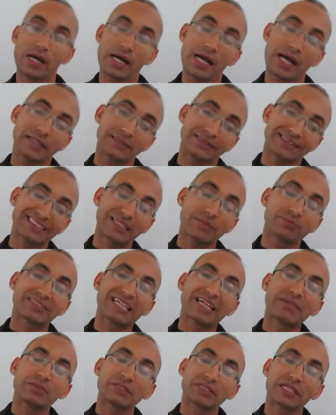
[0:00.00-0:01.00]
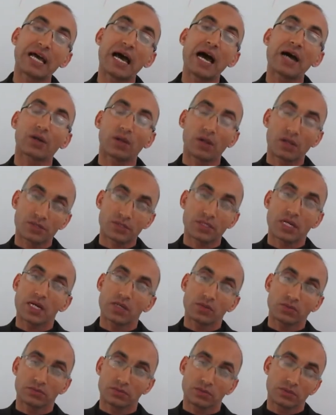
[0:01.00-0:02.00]
and sometimes they are
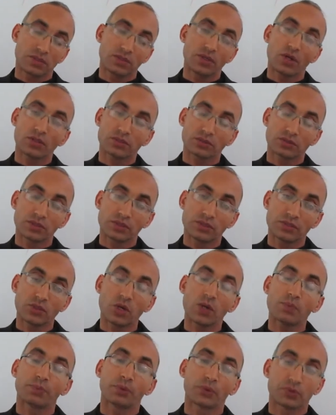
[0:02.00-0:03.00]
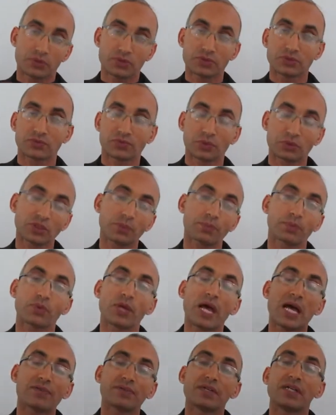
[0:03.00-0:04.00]
also non-persons. For example, we
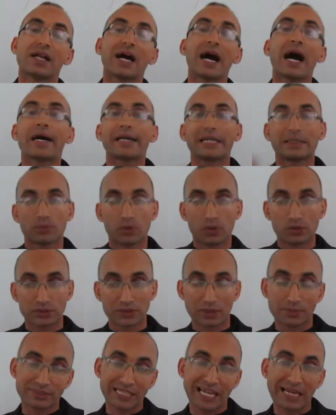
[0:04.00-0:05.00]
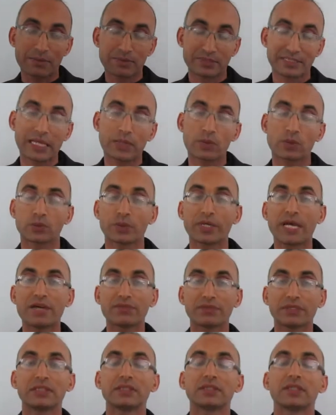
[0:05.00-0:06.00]
have animals sometimes, like what we
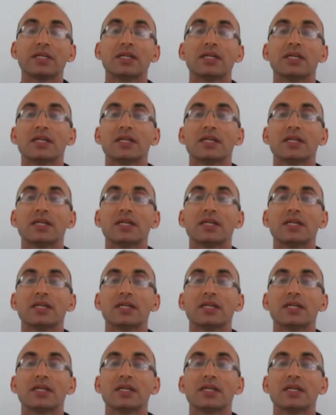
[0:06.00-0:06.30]
have in